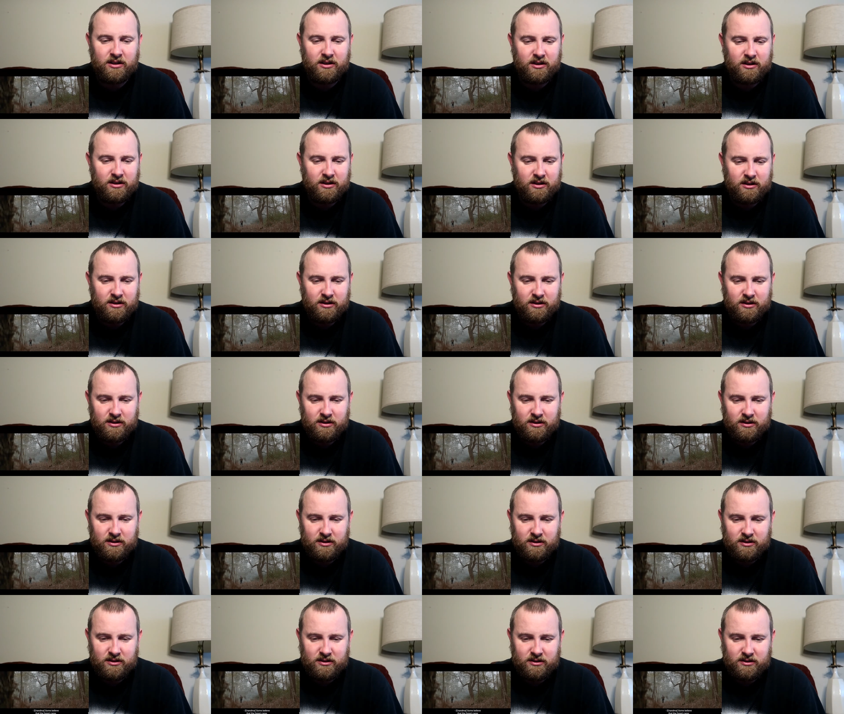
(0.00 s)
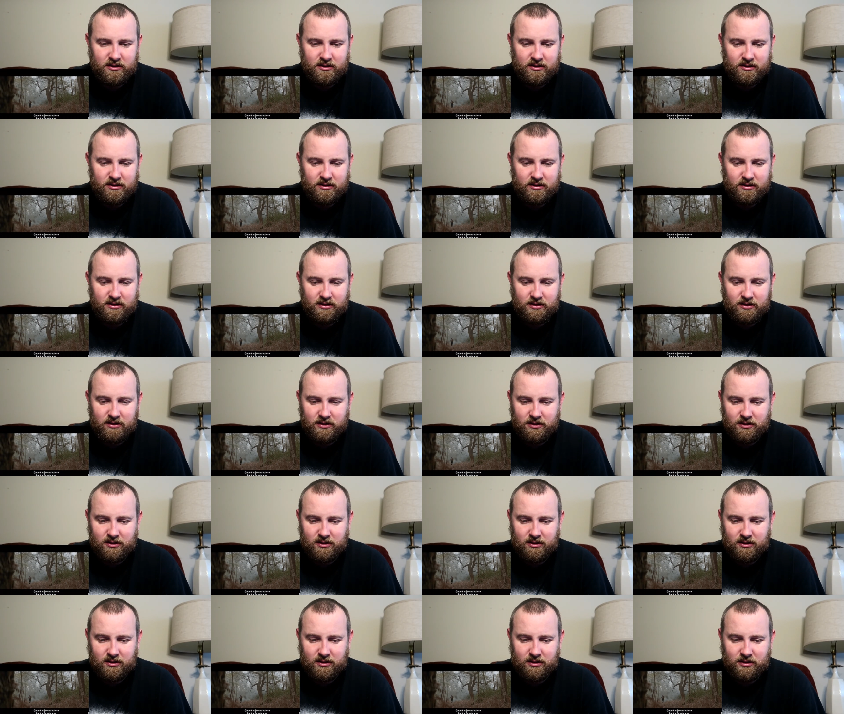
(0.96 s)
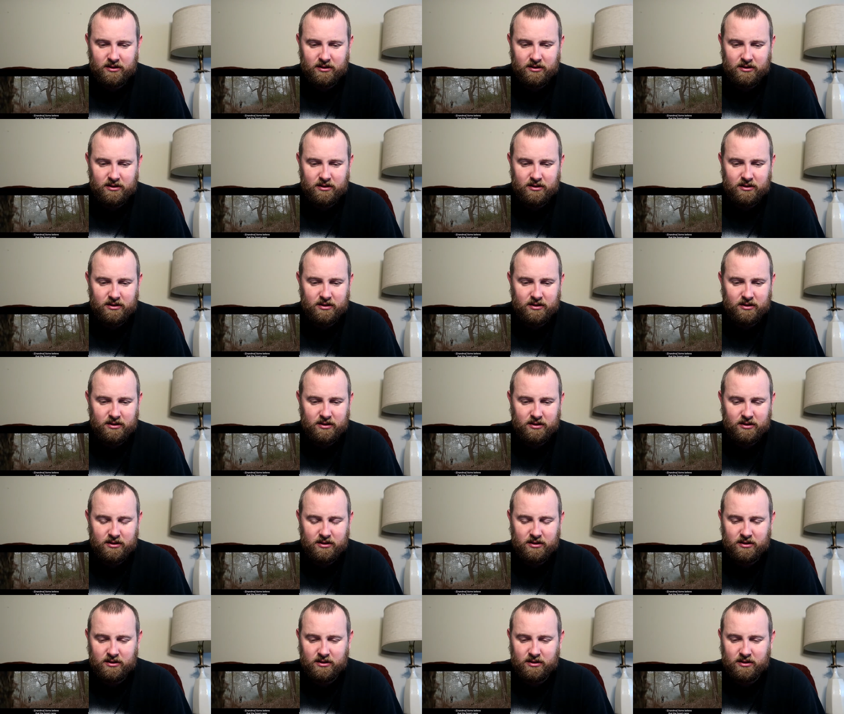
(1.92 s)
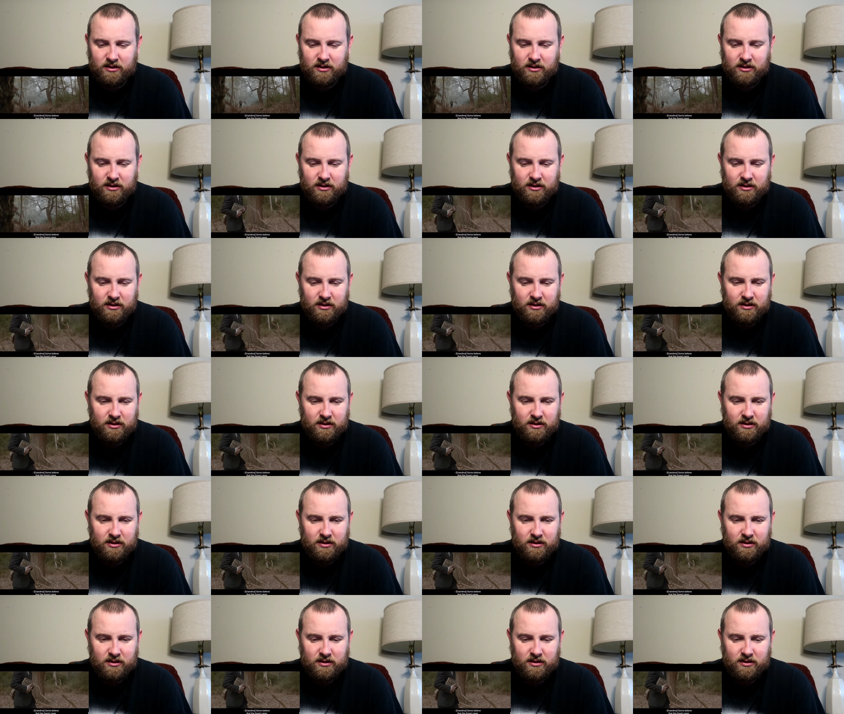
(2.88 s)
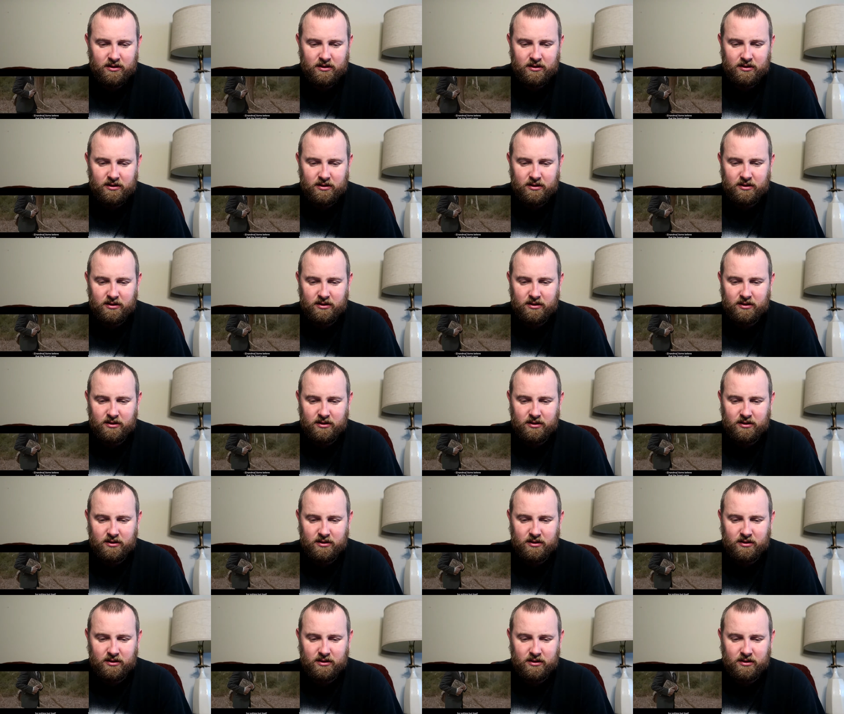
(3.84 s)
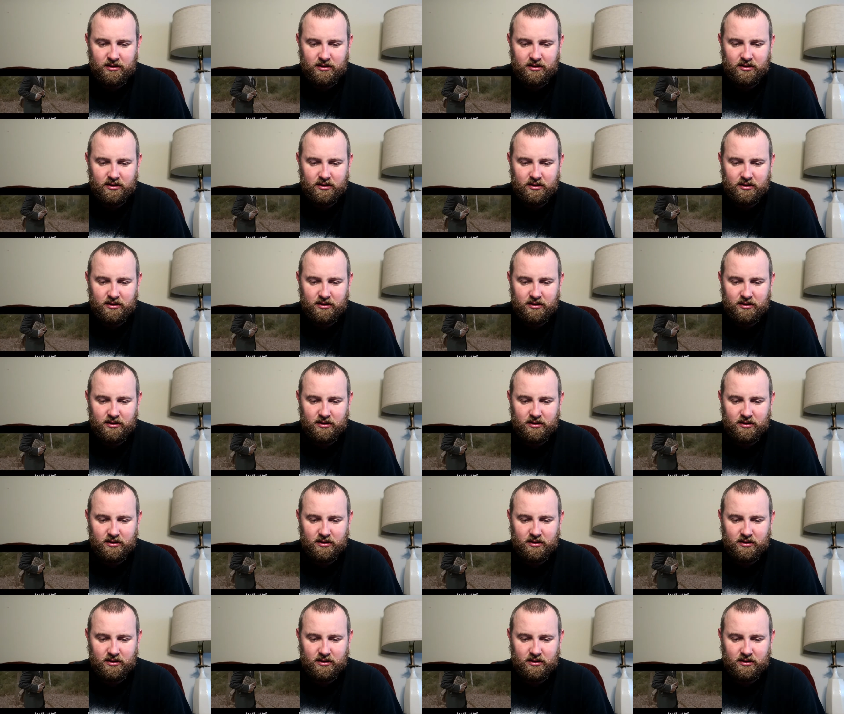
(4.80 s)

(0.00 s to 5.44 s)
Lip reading: [no speech]